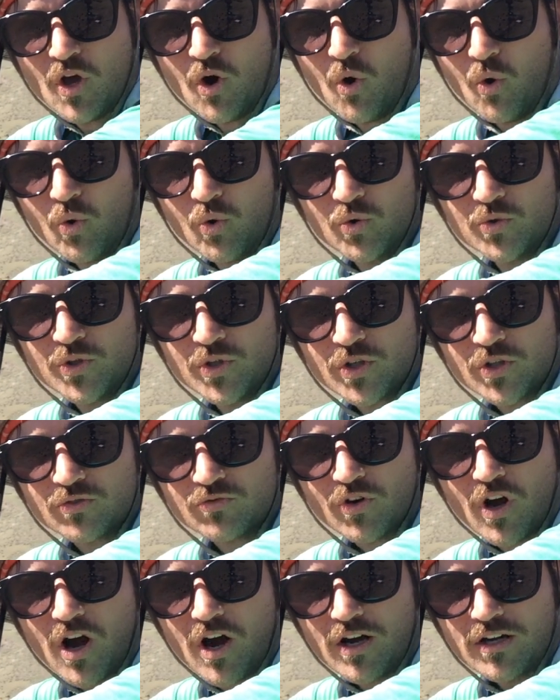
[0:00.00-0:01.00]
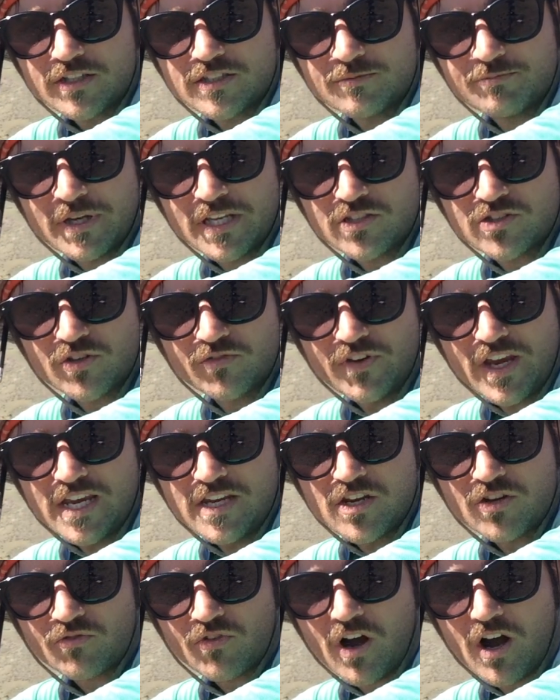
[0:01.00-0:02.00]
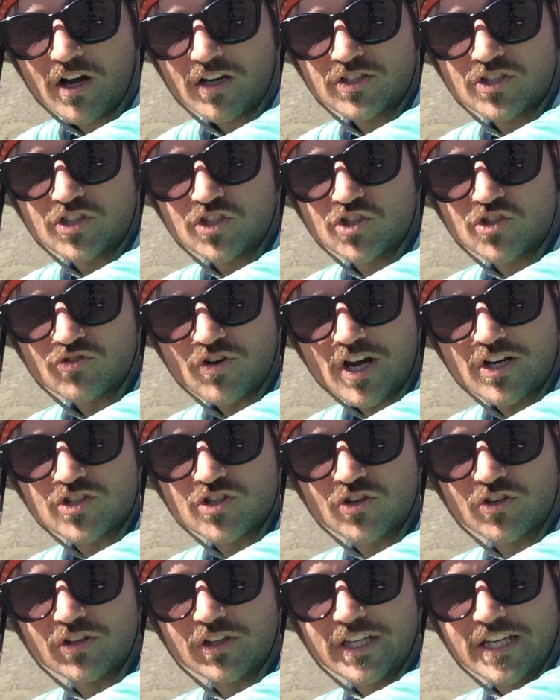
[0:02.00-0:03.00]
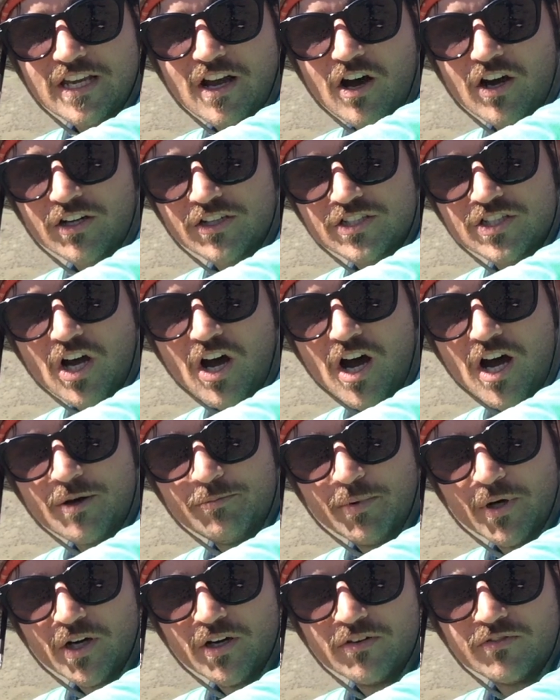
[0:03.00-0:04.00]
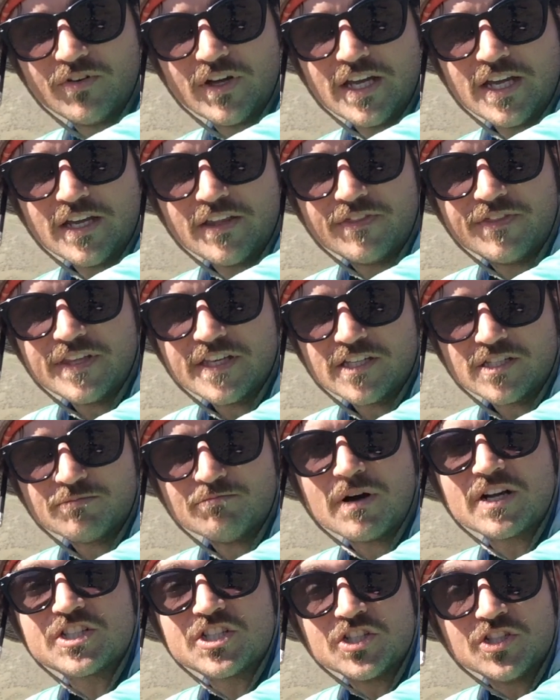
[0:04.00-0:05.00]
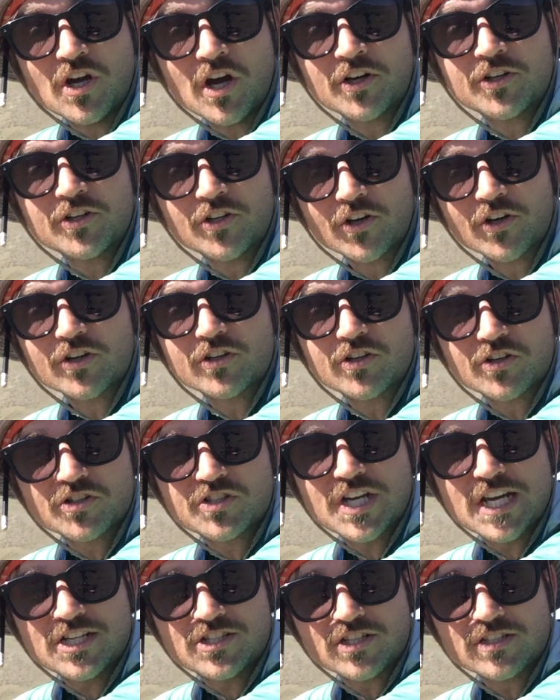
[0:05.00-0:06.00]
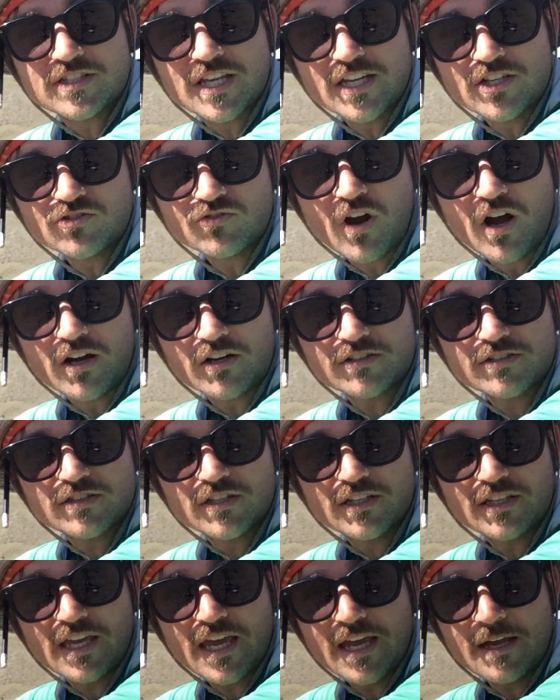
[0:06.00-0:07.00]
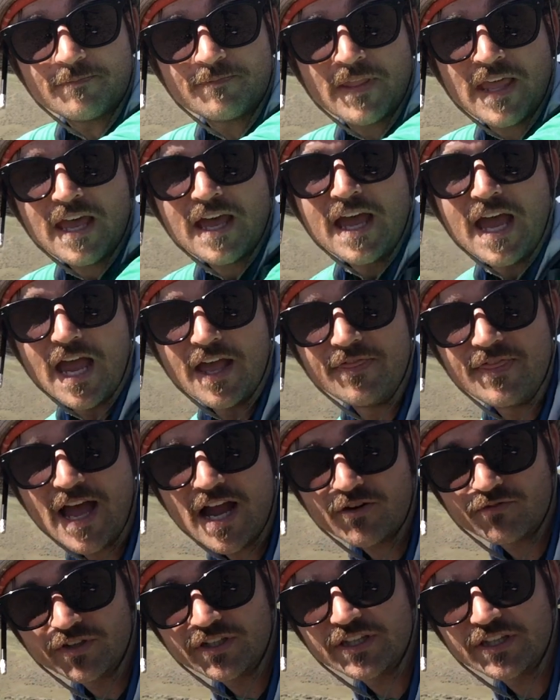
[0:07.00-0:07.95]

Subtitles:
older rocks, Pennsylvanian rocks, structurally on top of these much younger Cretaceous age rocks. Okay, and that